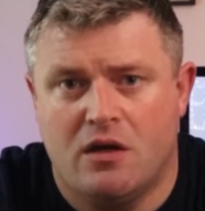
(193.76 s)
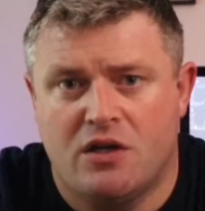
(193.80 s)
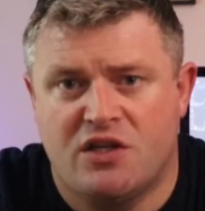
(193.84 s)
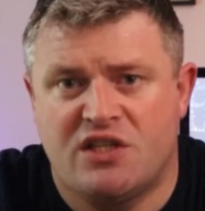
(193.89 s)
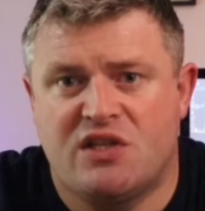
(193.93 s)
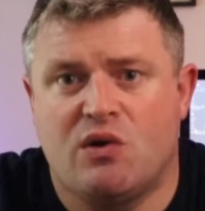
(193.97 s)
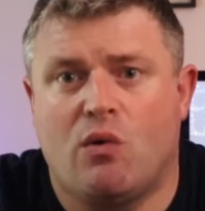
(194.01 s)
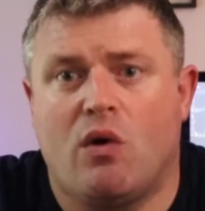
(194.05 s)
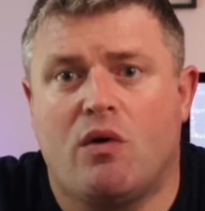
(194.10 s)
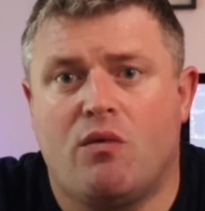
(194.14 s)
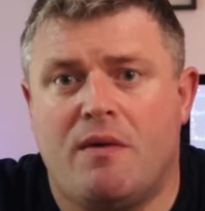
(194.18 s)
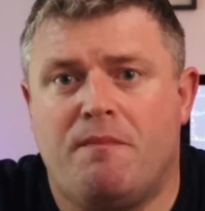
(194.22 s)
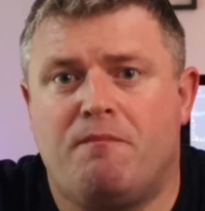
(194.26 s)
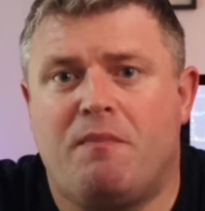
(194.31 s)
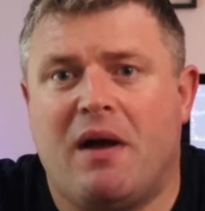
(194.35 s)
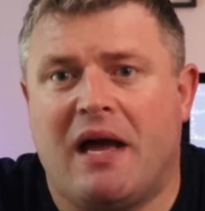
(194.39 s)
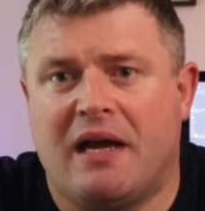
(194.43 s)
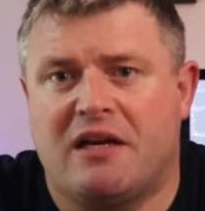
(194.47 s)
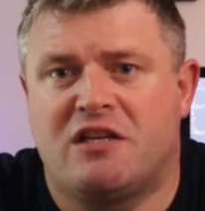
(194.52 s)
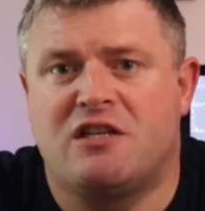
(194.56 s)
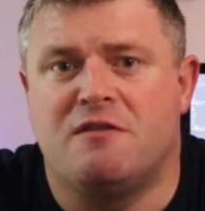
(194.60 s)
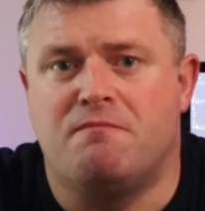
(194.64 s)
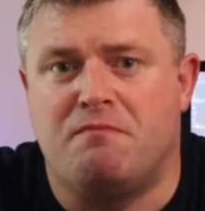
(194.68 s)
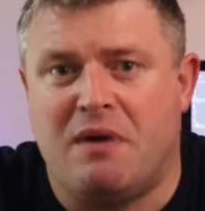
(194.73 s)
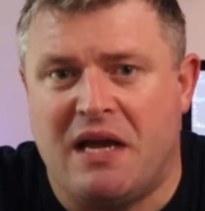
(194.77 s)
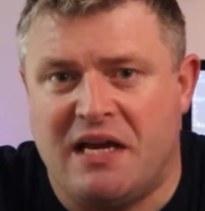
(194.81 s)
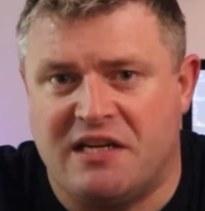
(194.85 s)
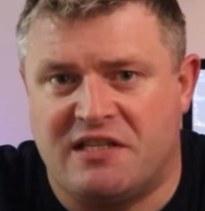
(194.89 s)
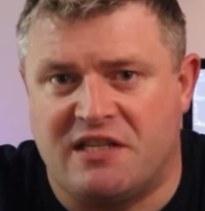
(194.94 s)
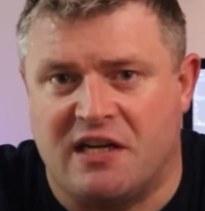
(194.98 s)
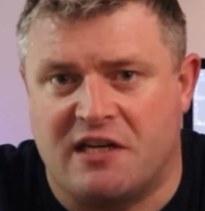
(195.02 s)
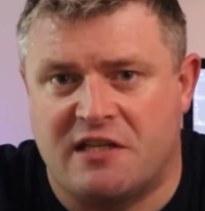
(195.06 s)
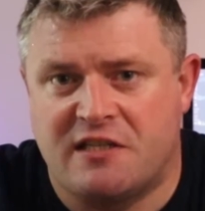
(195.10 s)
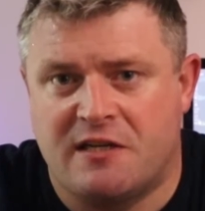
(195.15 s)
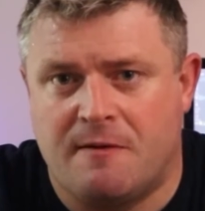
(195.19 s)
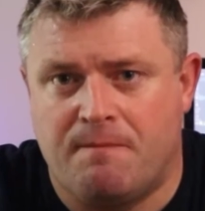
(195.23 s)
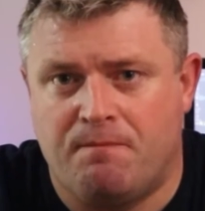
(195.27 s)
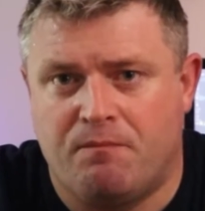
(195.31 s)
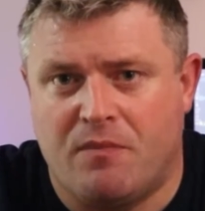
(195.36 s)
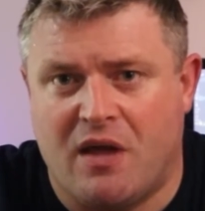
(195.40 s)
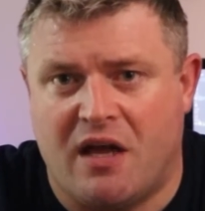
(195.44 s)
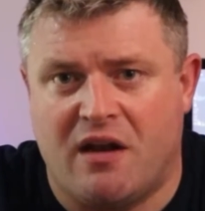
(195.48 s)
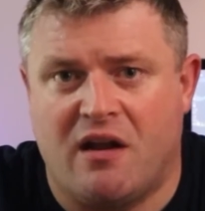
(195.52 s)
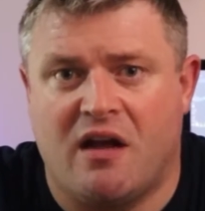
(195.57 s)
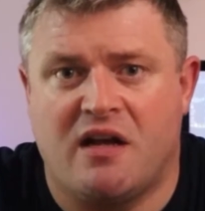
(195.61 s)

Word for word: So I went back to basics and